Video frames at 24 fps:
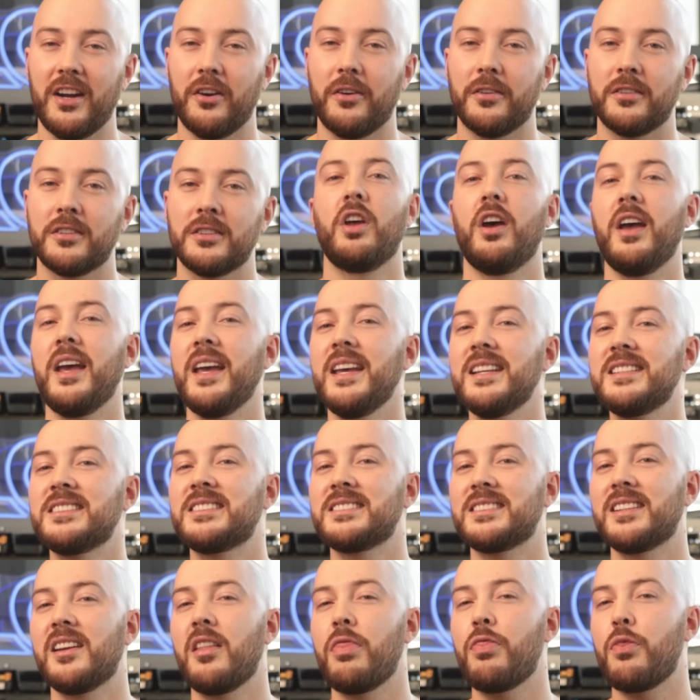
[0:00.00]
air. The
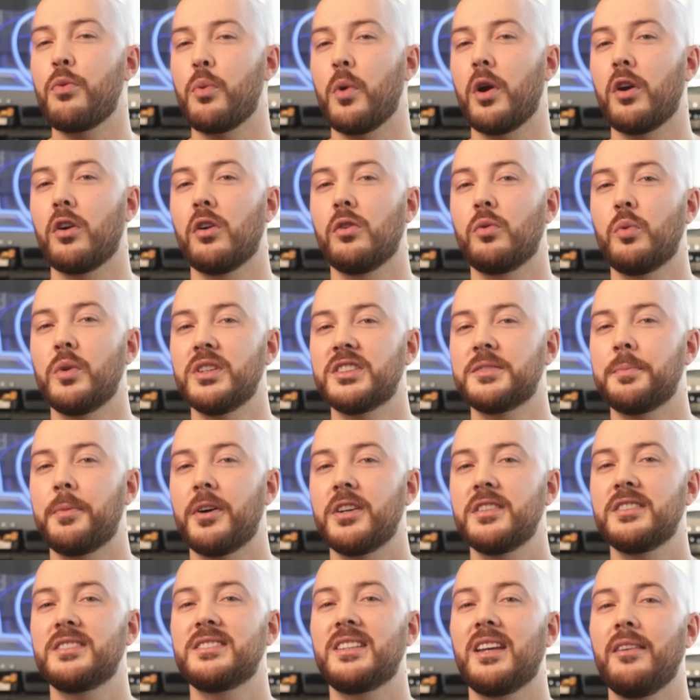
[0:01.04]
instant throttle
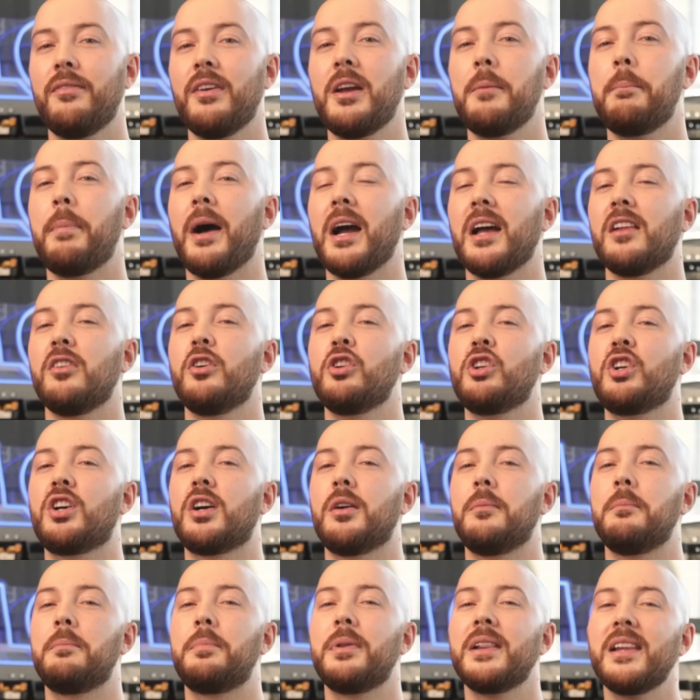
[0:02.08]
response giving pilot
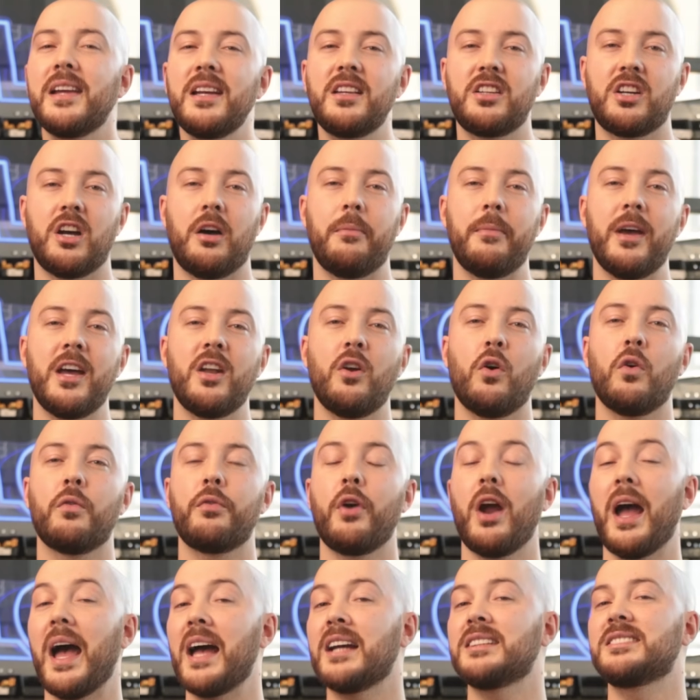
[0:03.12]
complete command
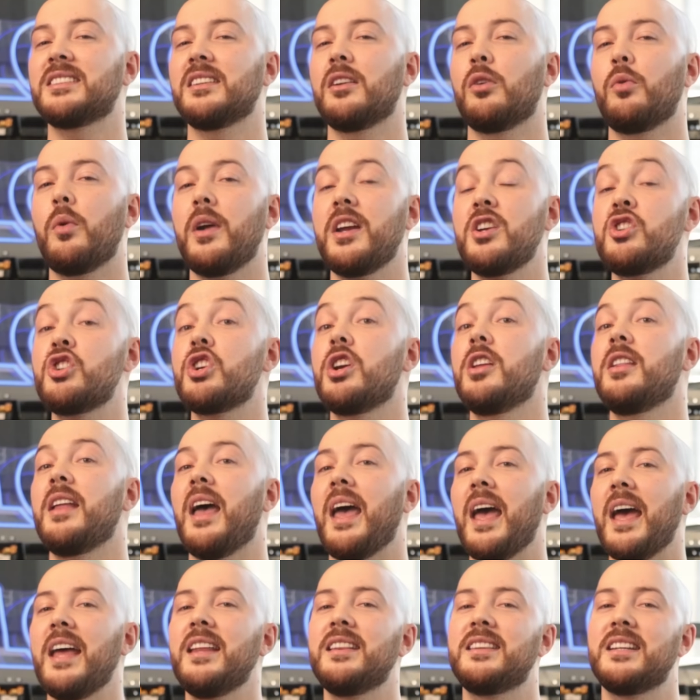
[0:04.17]
over acceleration
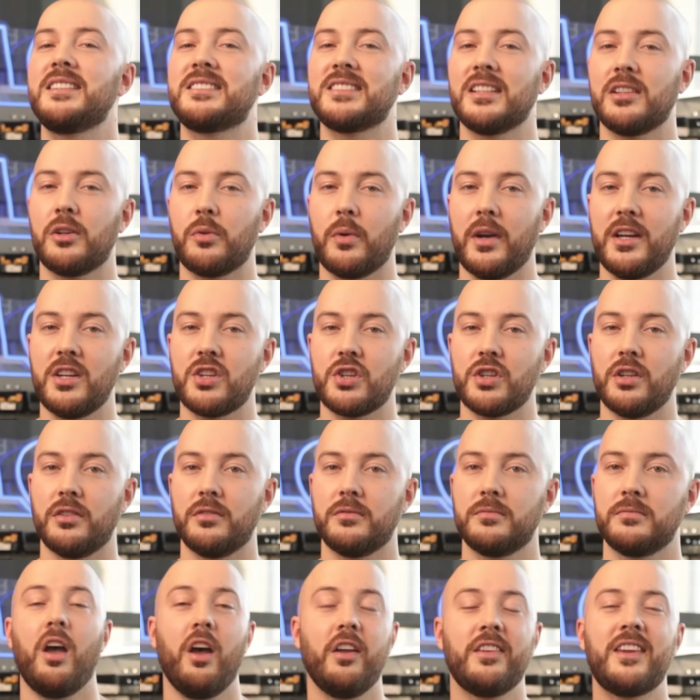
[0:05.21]
and deceleration.
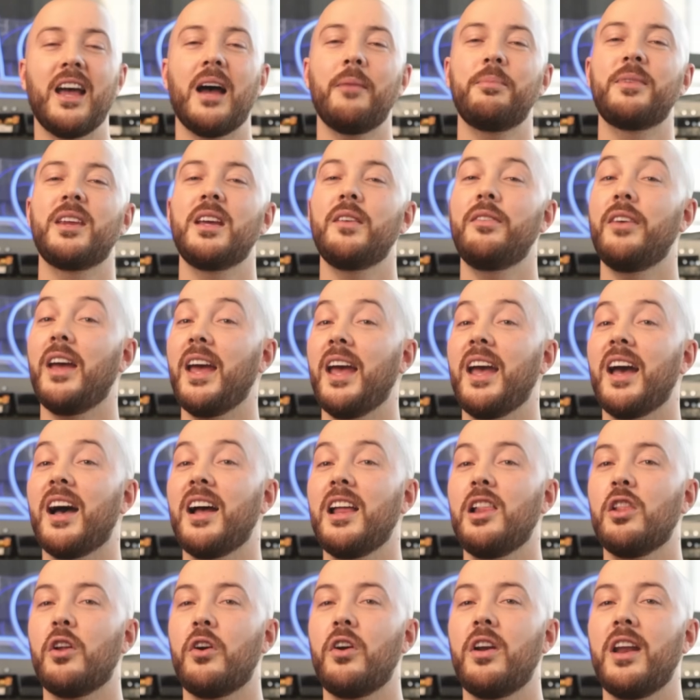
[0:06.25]
Adaptive
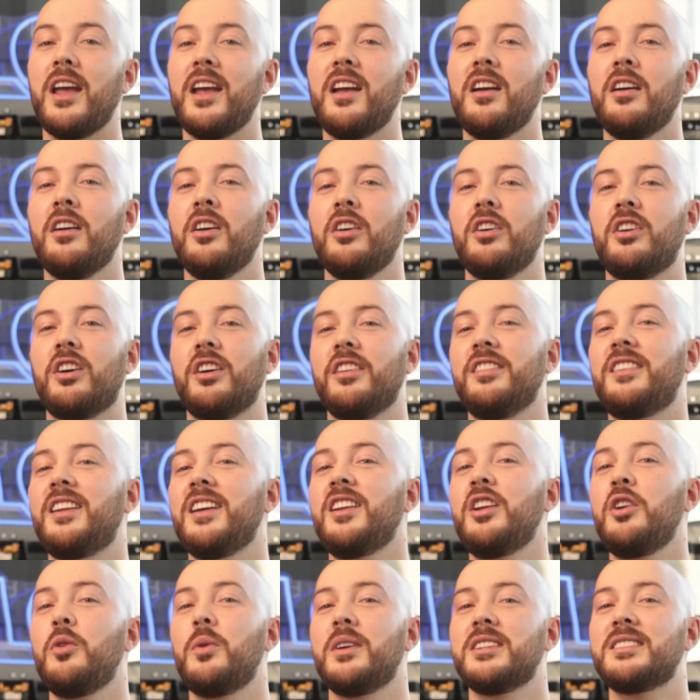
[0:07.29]
AI learning,
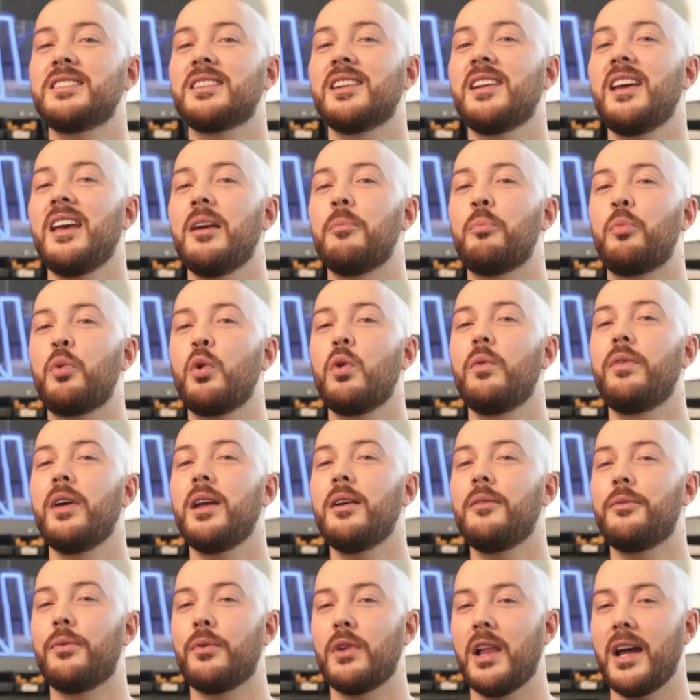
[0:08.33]
continuously
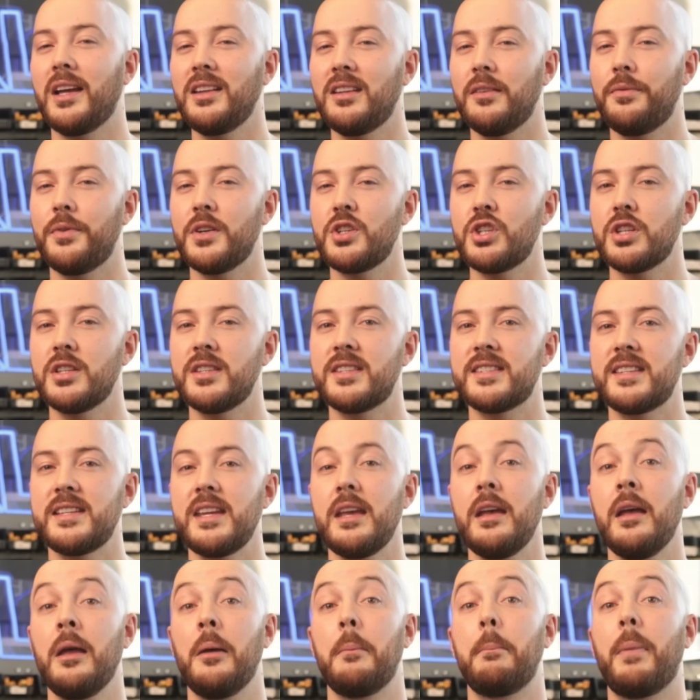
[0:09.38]
improving flight
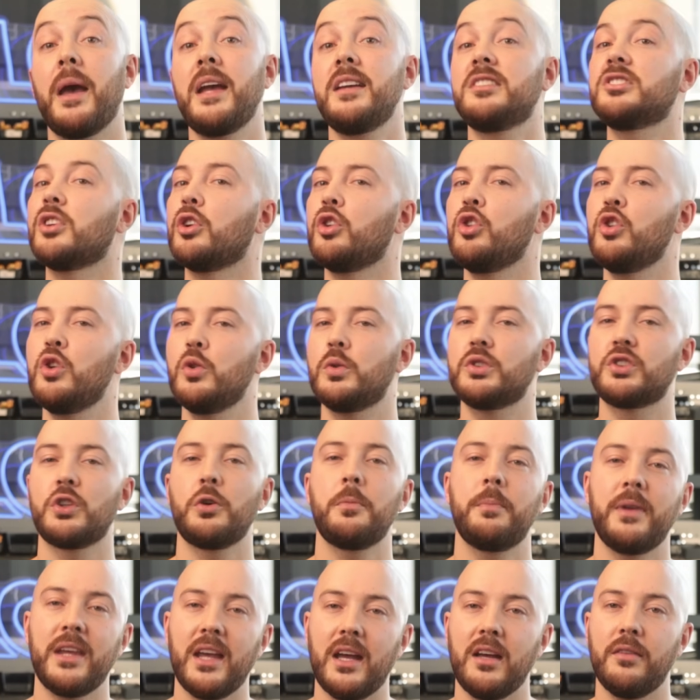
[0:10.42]
efficiency based on
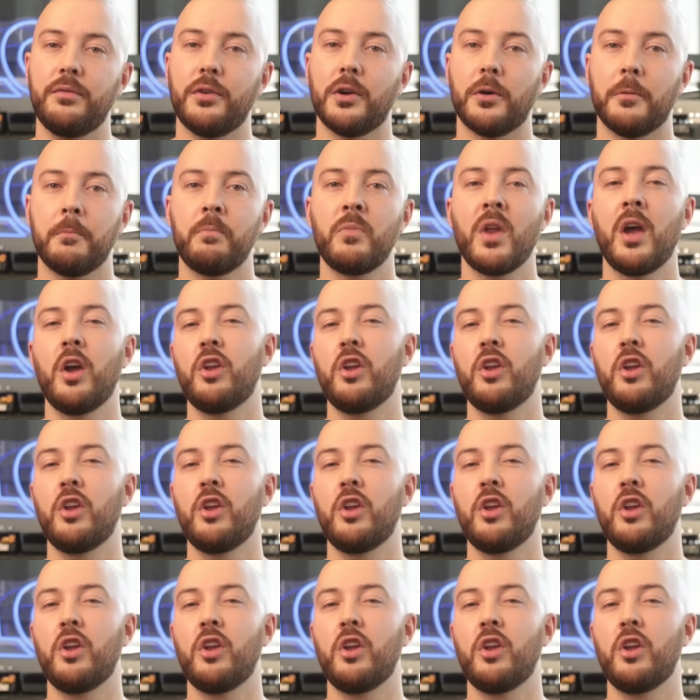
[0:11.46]
user behavior.